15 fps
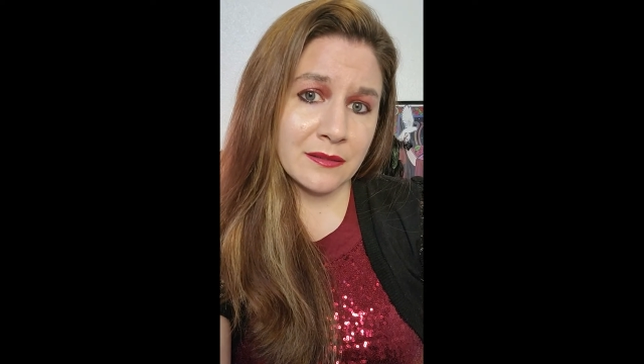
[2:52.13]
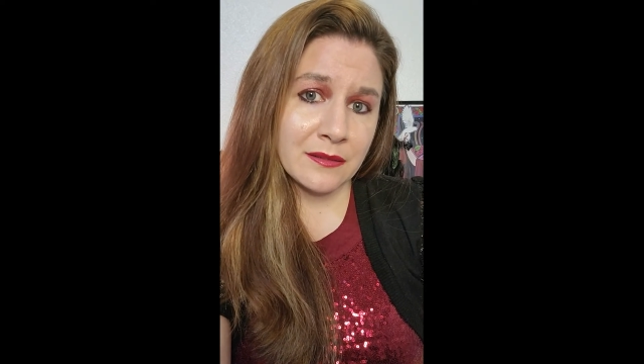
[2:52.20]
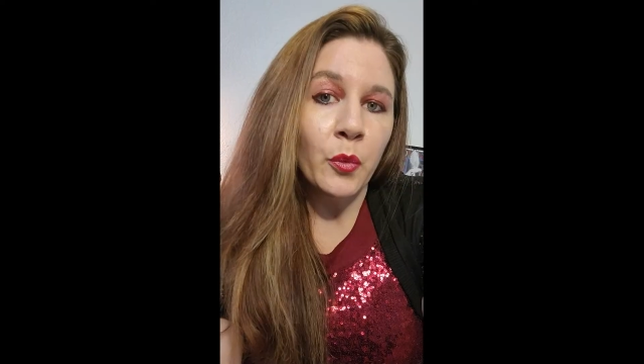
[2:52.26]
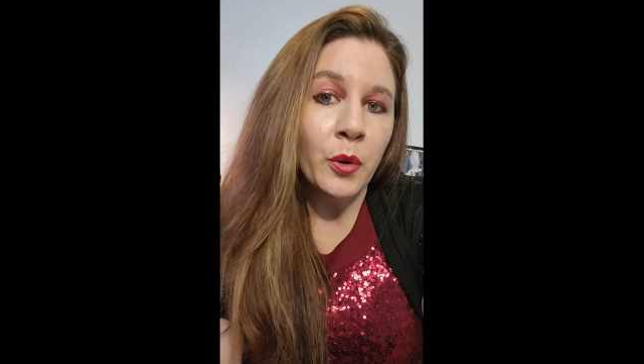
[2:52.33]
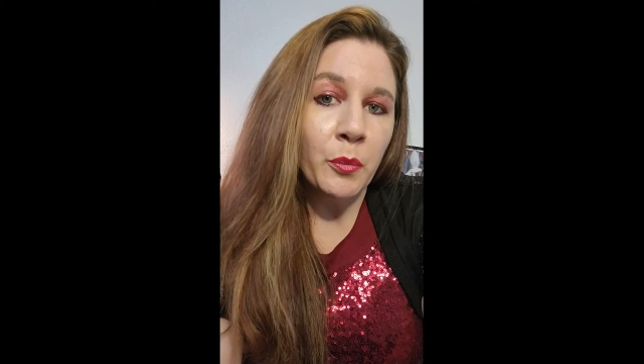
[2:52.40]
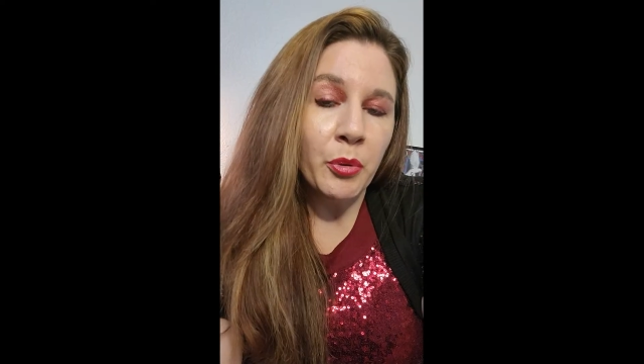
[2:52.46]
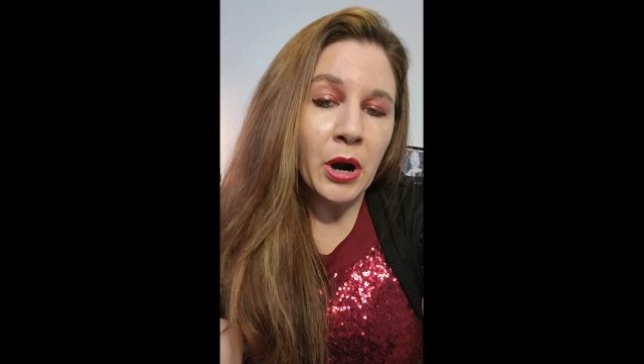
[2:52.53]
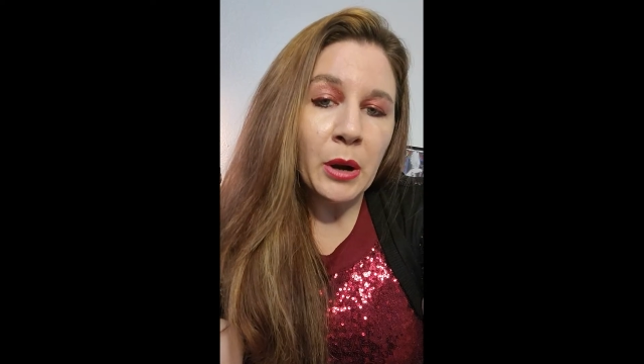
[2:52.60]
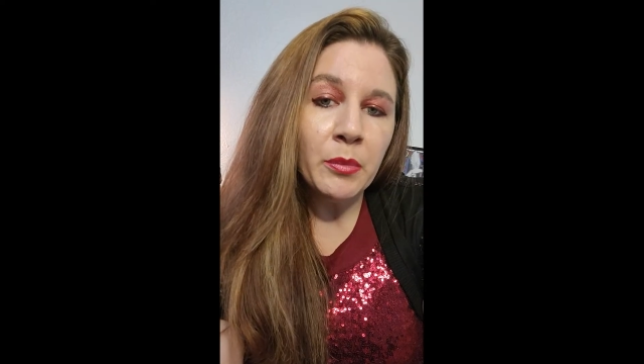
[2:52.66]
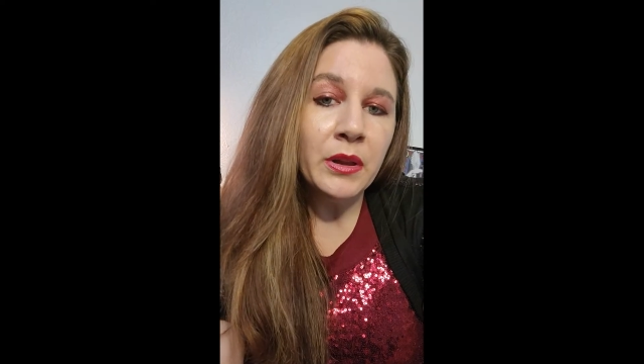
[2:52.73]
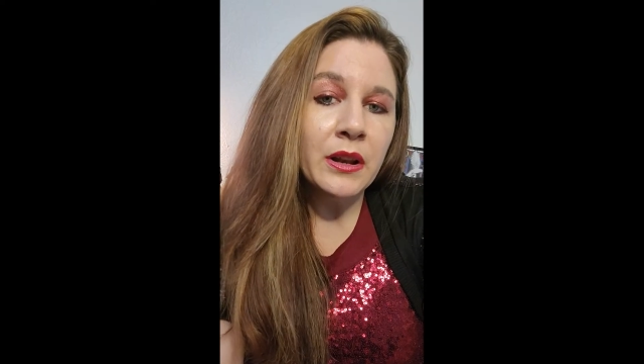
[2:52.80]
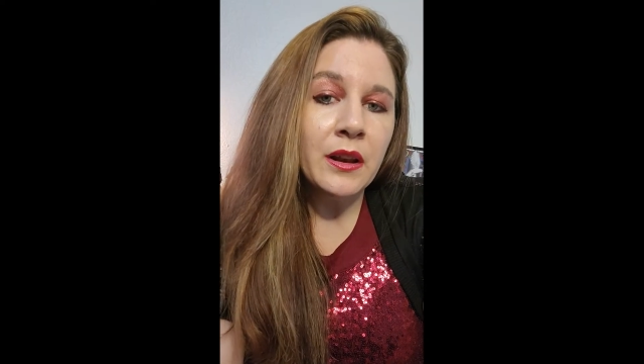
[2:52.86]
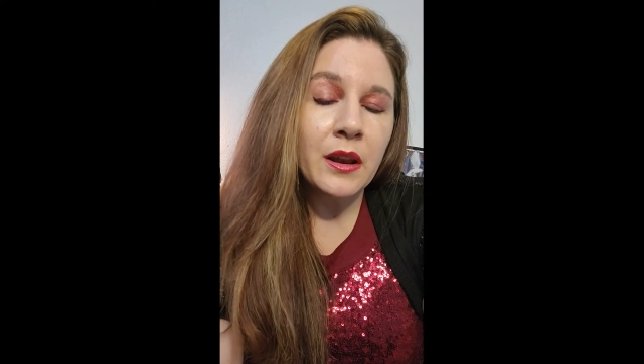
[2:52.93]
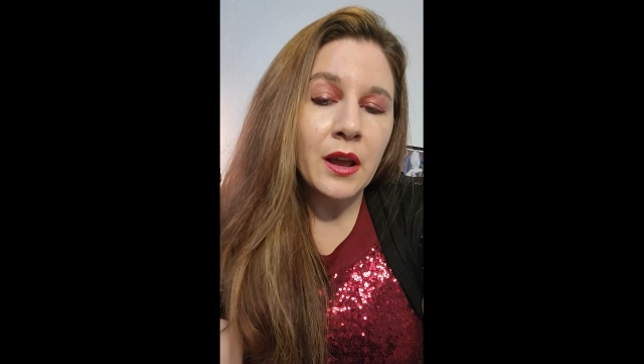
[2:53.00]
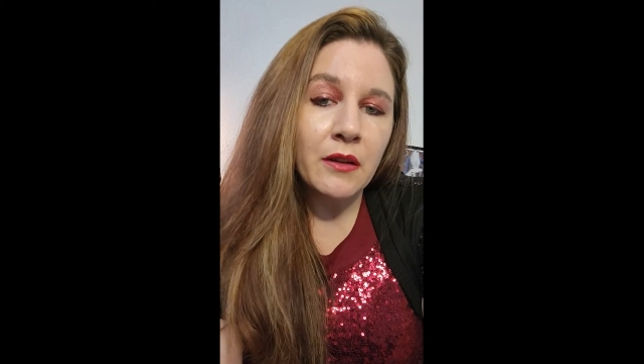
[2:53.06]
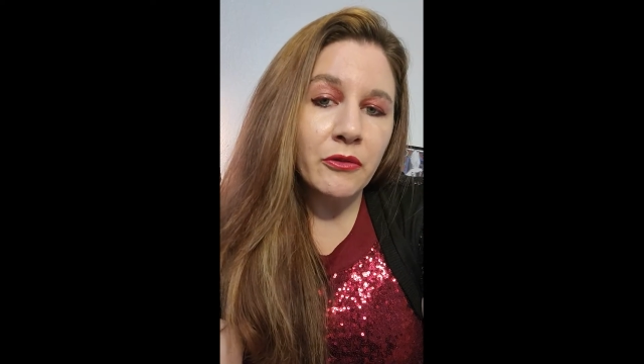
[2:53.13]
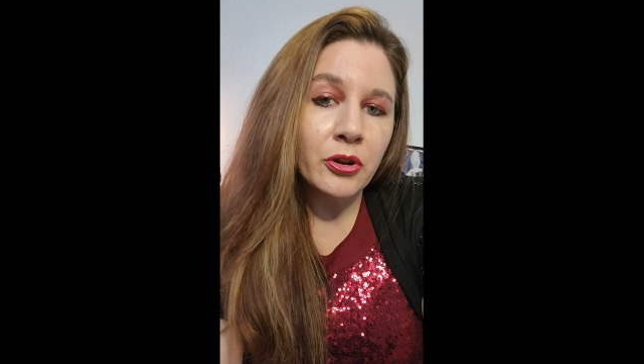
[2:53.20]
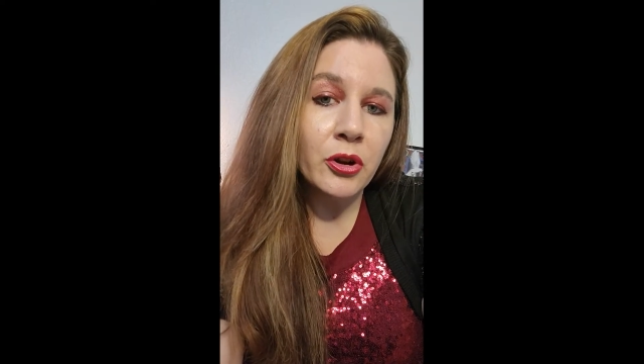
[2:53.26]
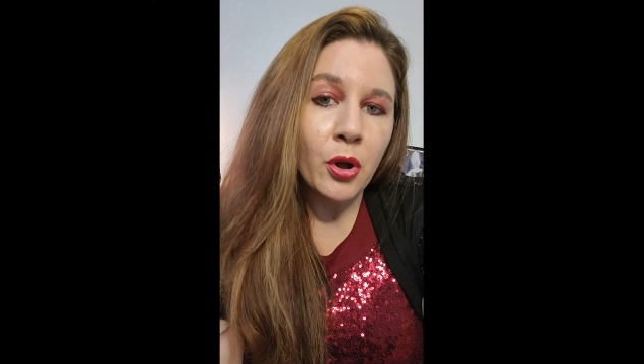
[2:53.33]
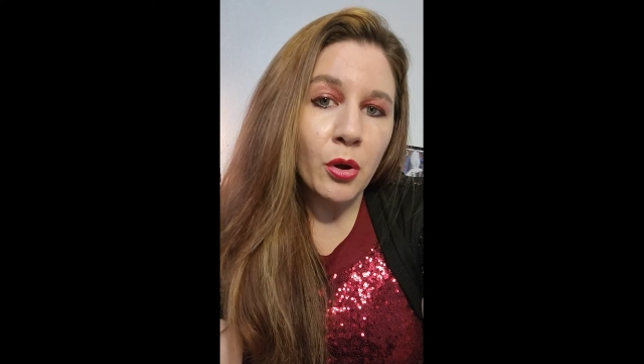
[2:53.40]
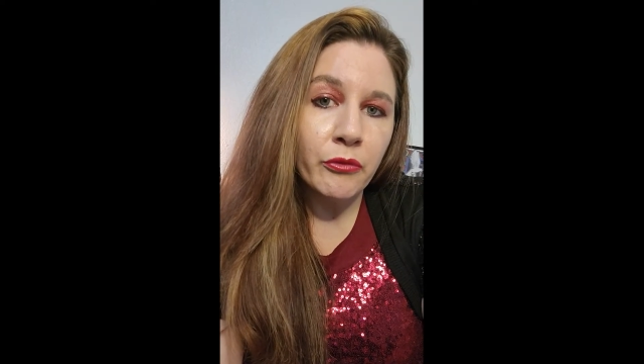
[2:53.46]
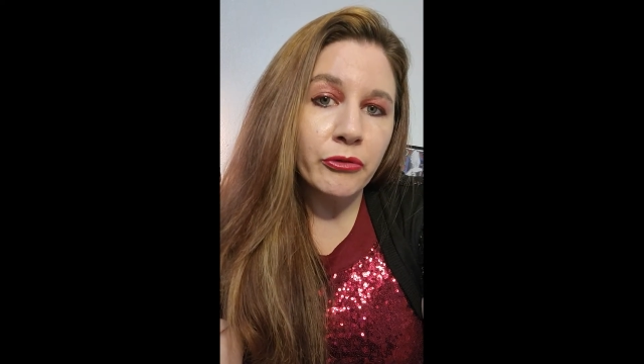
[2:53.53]
We'll probably never
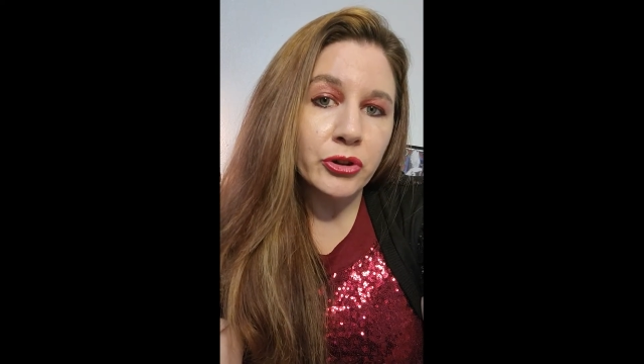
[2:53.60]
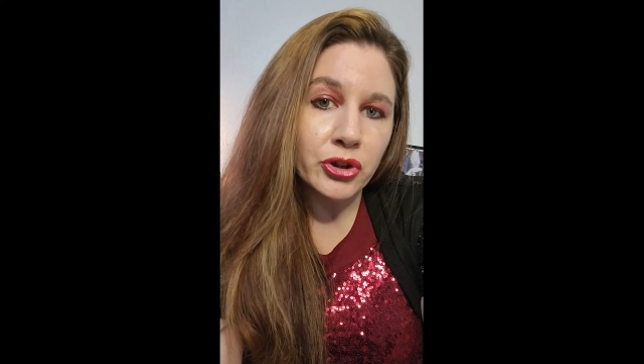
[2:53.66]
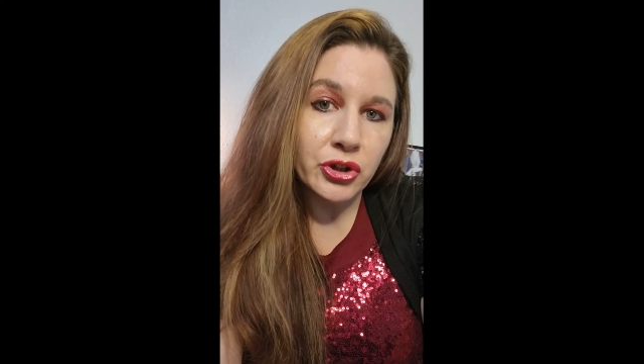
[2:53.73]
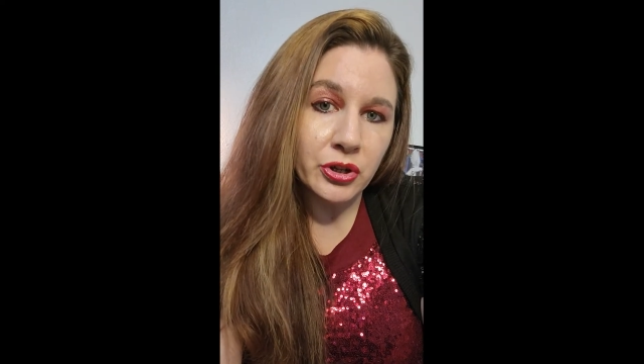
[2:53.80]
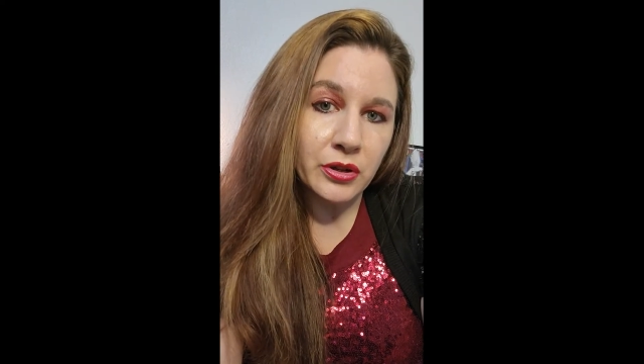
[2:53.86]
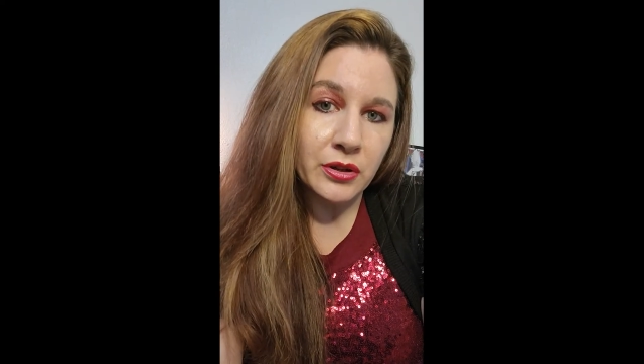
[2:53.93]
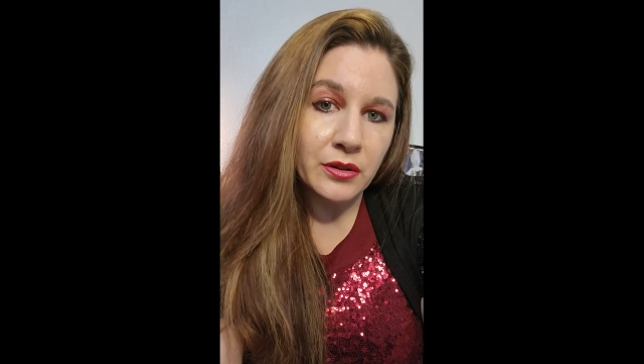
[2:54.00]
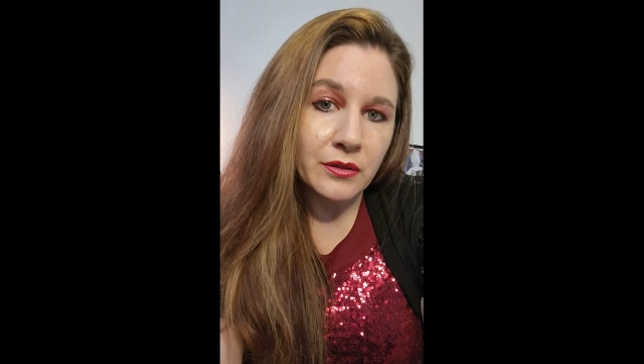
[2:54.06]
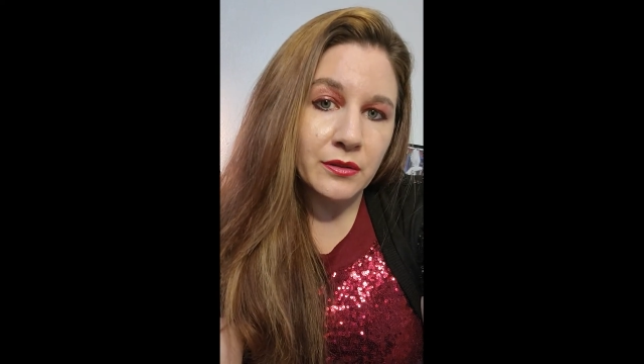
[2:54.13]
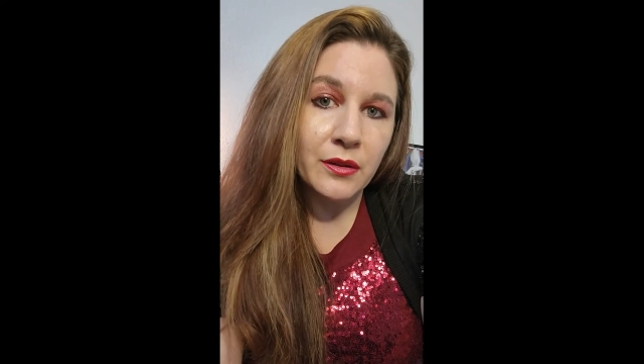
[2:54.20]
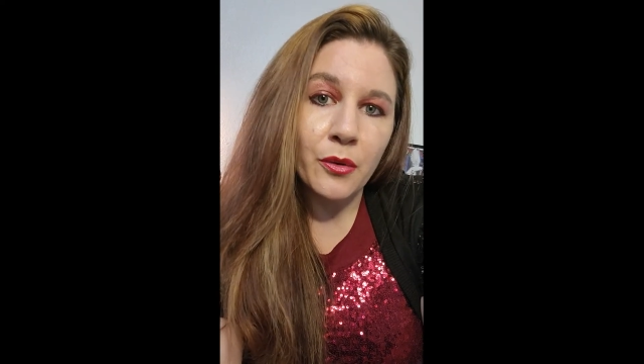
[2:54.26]
know for sure